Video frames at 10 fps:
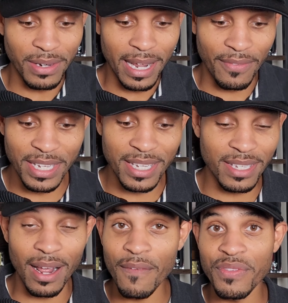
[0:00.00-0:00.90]
Now this is
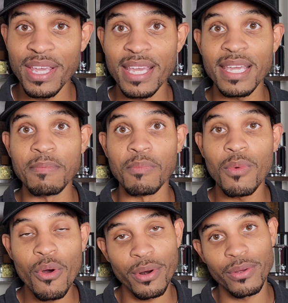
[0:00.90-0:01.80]
Of the
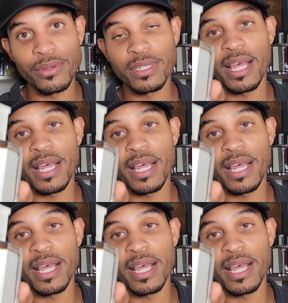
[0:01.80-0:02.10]
Immortals,